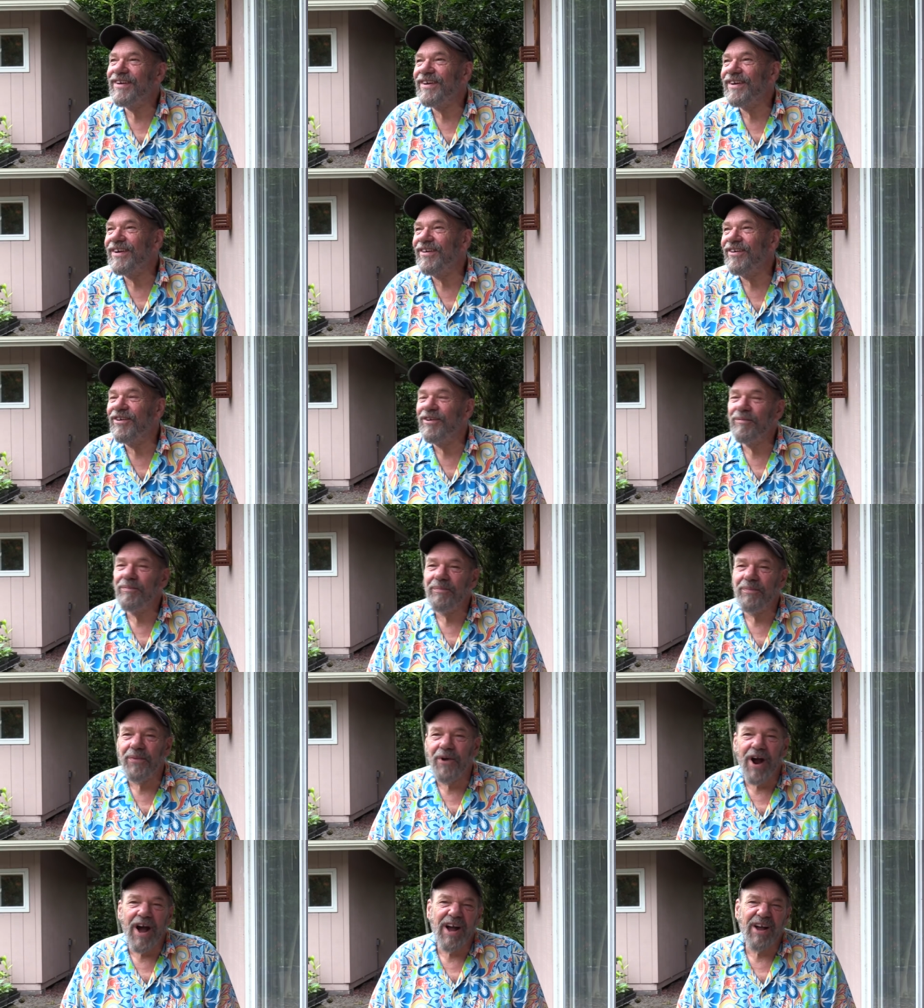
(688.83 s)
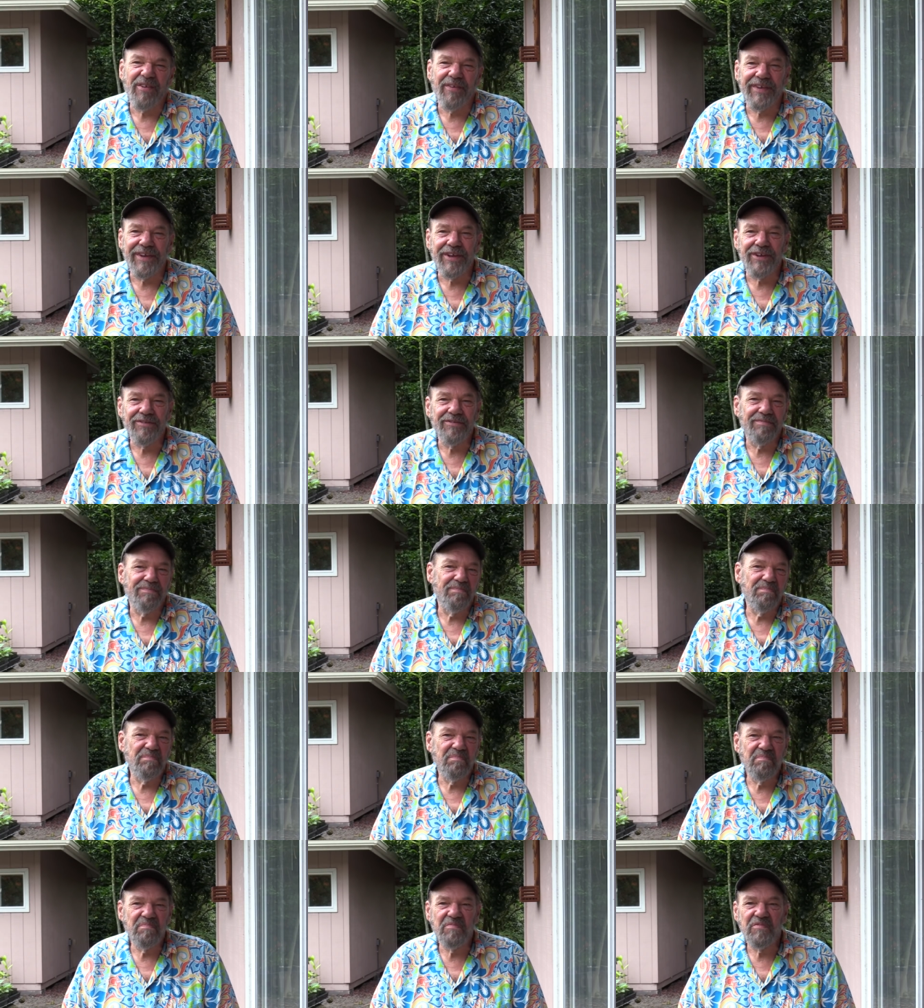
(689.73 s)
you know, and broccoli is
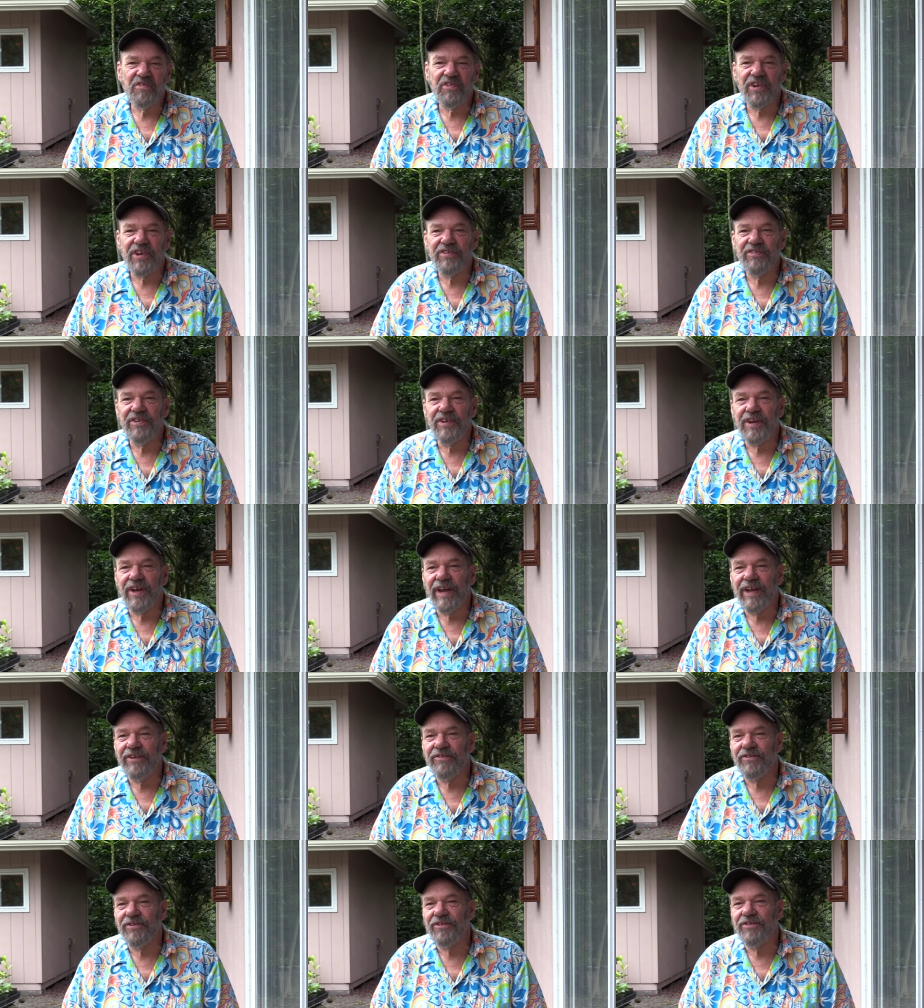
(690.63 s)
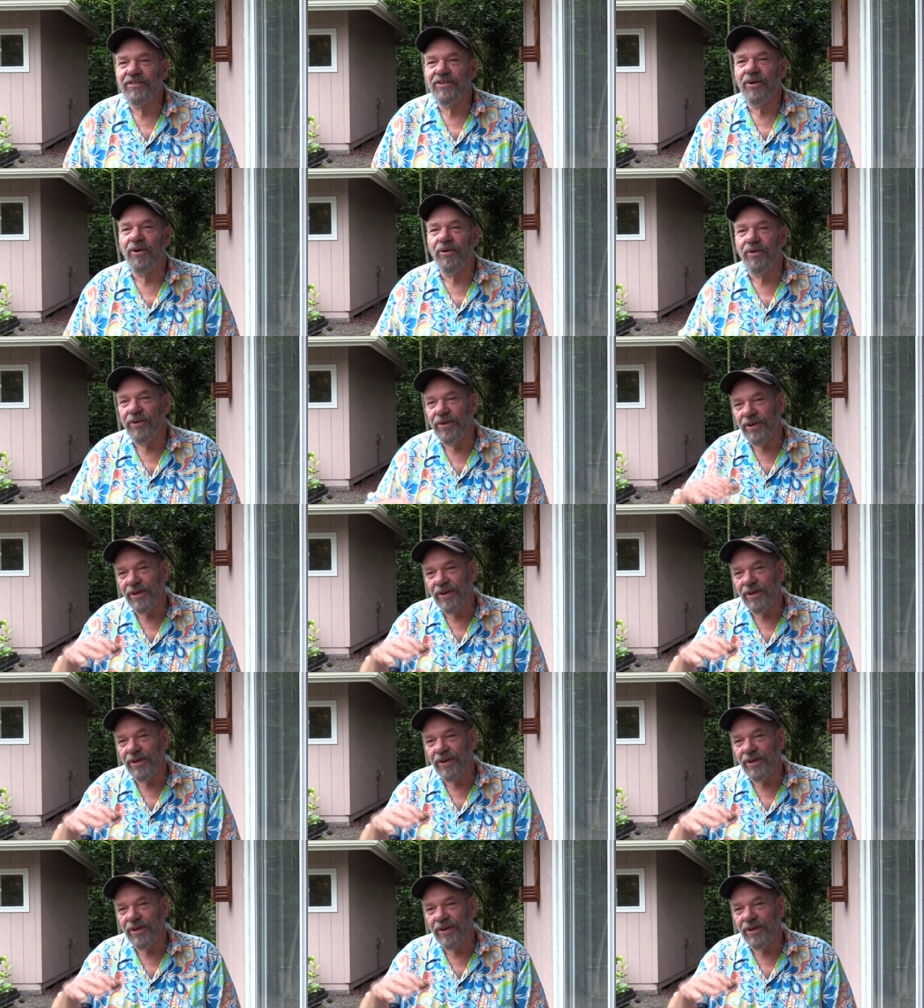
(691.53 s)
60 days or so.